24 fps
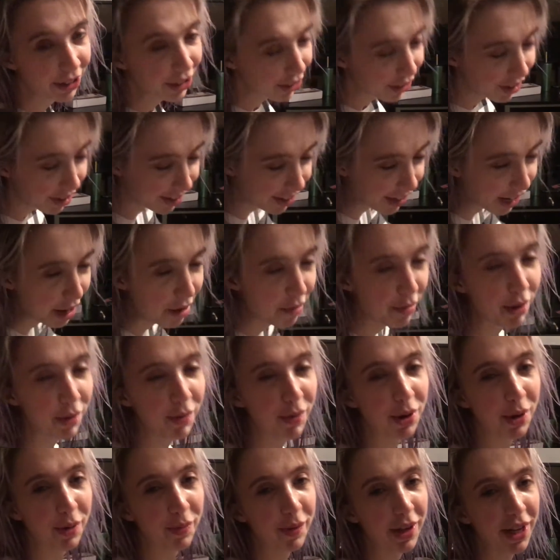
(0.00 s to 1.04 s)
Today we
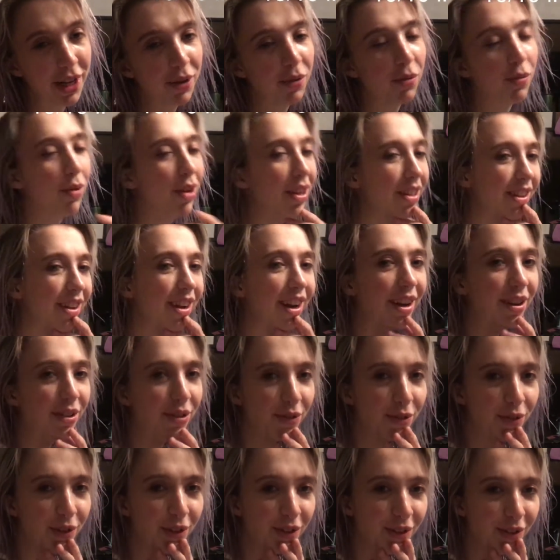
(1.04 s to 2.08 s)
will be, what did I do
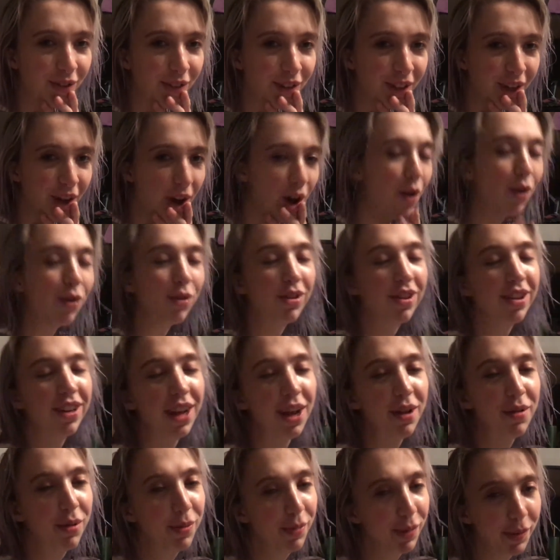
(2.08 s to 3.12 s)
for this video? Oh,
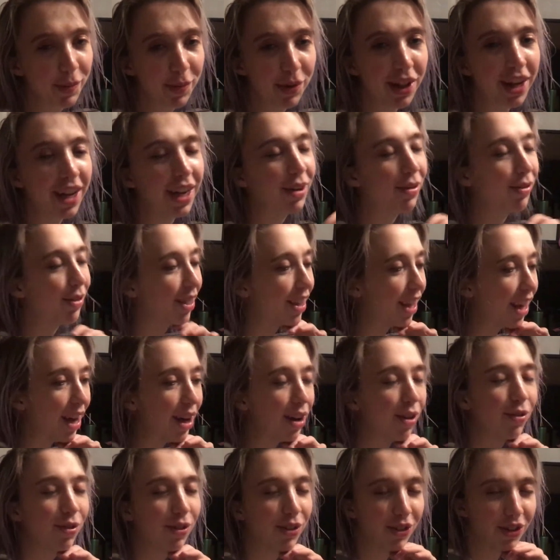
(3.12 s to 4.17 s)
today we'll be playing with the
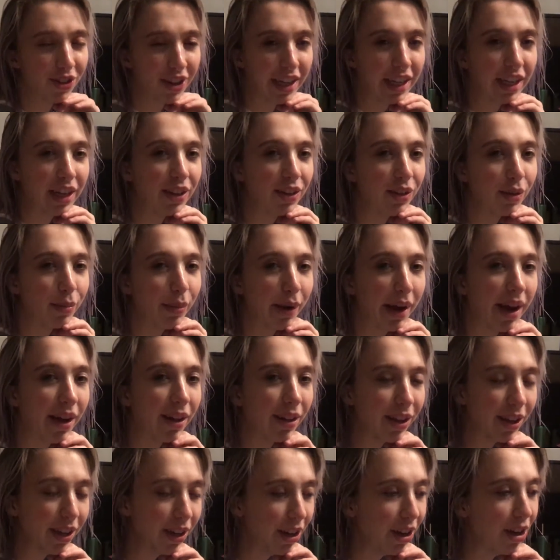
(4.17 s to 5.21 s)
e.l.f. and Jkissa
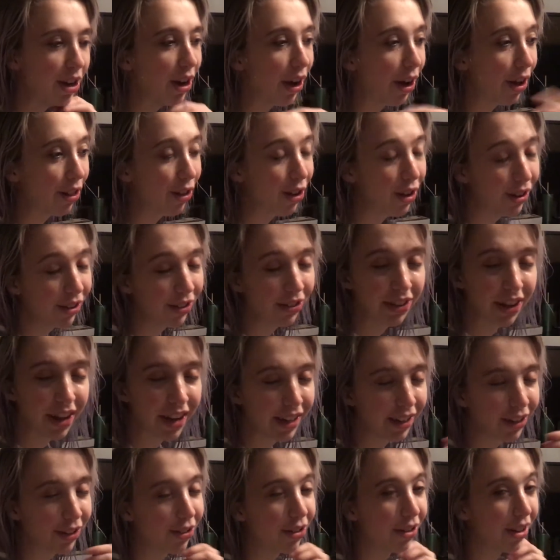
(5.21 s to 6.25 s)
palette
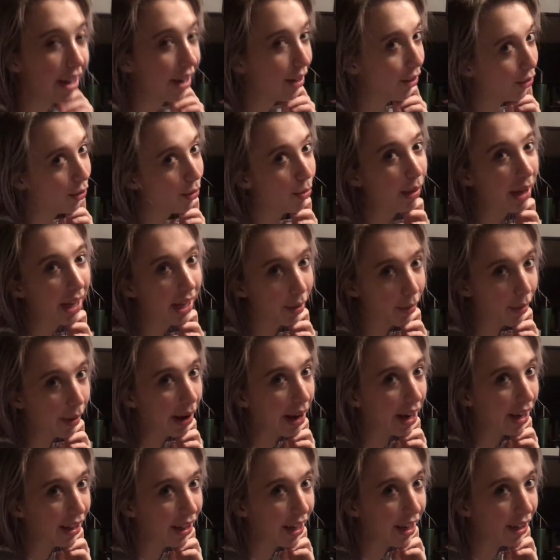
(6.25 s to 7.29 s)
alongside a Kaleidos makeup
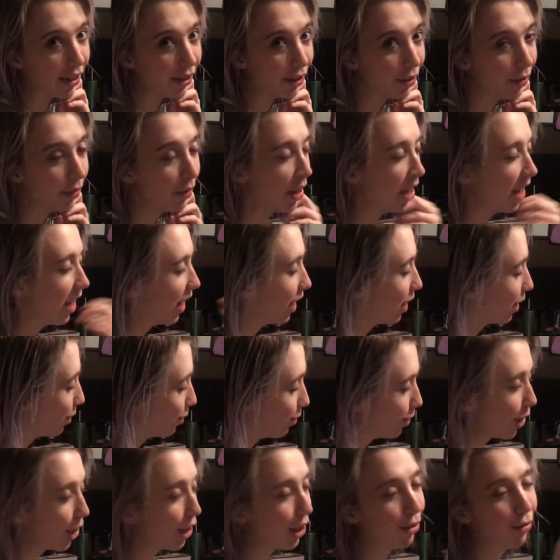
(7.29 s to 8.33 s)
highlighter. It's a
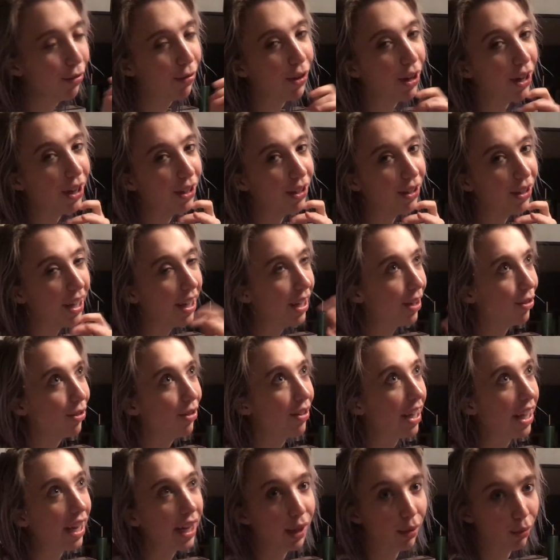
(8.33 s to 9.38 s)
very fun,
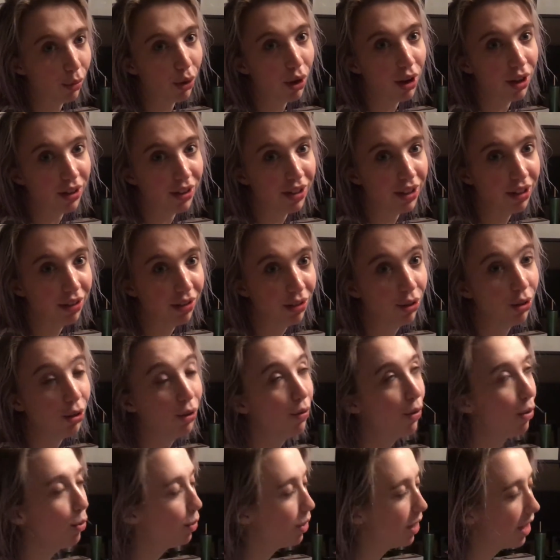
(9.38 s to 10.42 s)
entertaining process, so
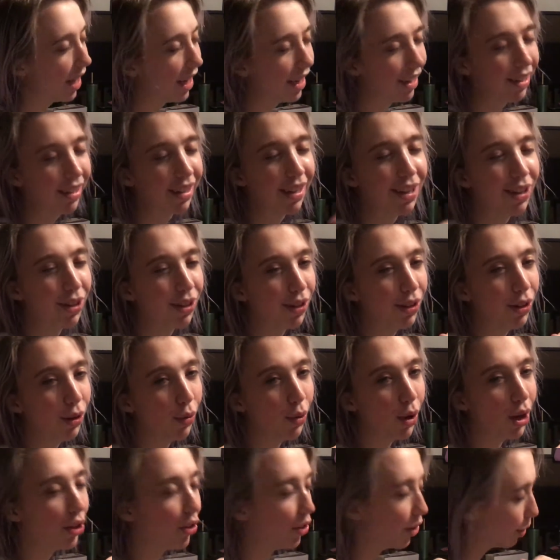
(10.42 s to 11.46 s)
if you would like to continue
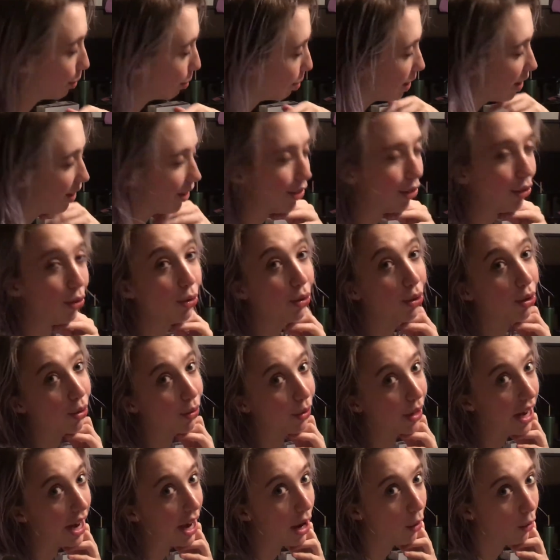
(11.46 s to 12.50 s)
watching, please do so
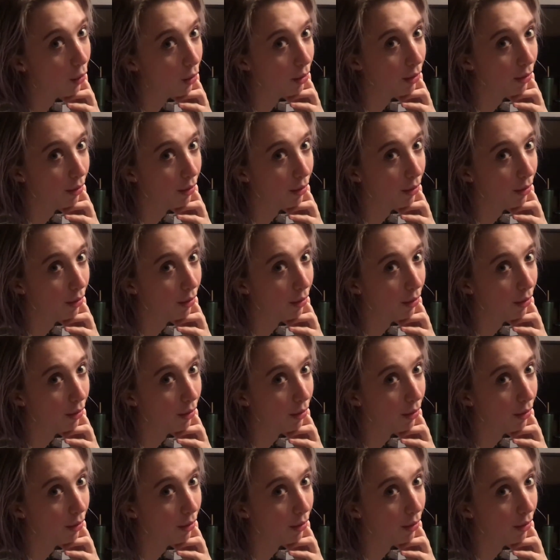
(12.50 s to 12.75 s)
now.